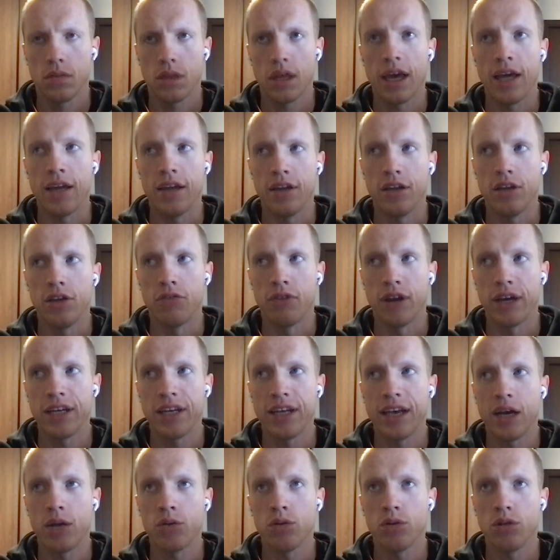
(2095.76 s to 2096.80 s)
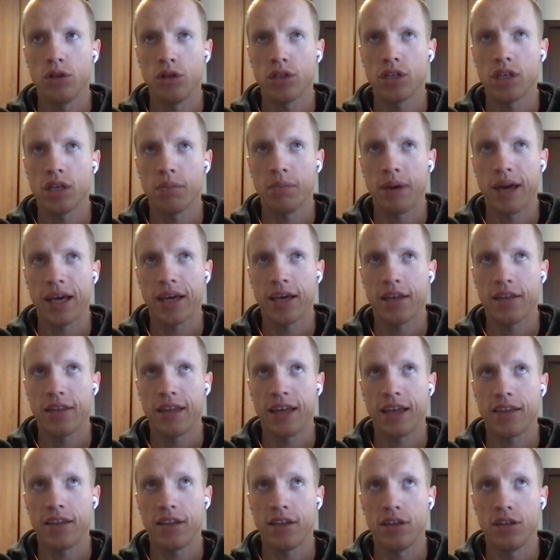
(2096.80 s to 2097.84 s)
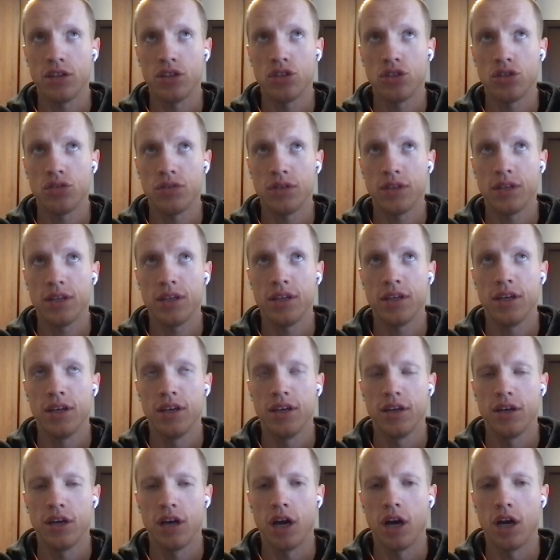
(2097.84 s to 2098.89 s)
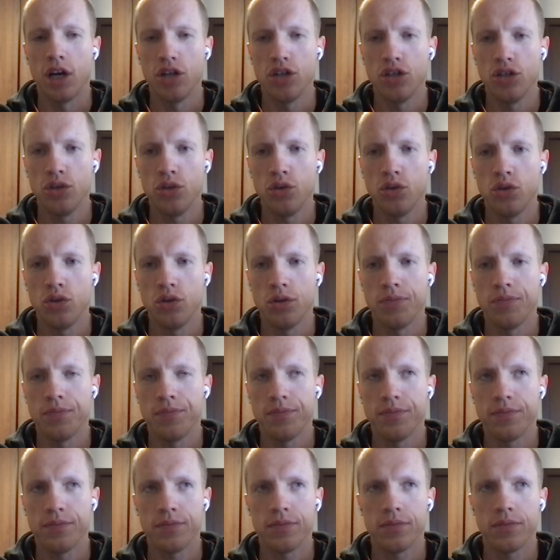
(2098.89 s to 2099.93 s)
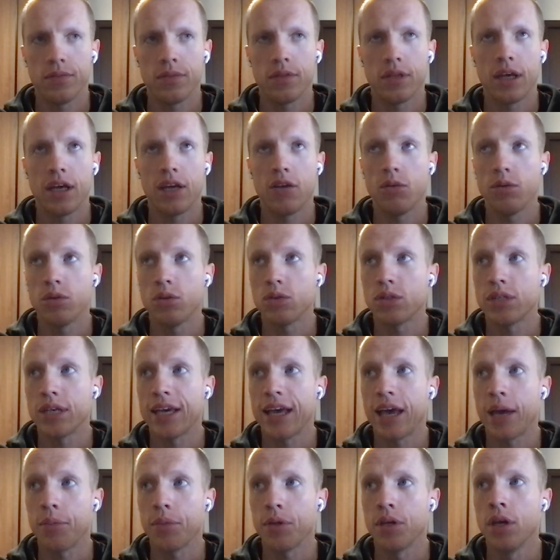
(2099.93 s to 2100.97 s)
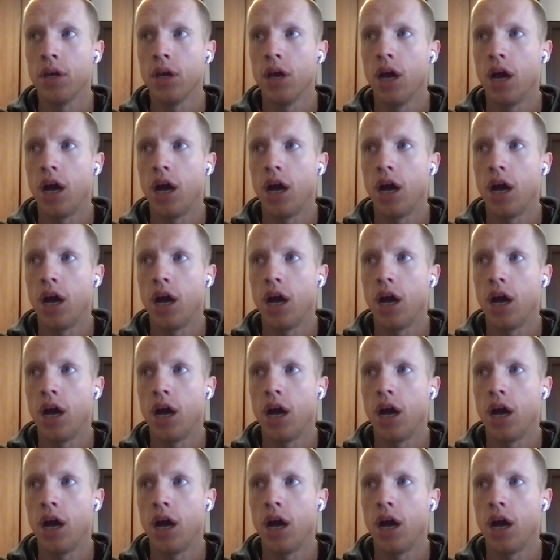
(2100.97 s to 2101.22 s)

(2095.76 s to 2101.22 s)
And right now, you're looking back at that injury. Are you? I don't want to say happy.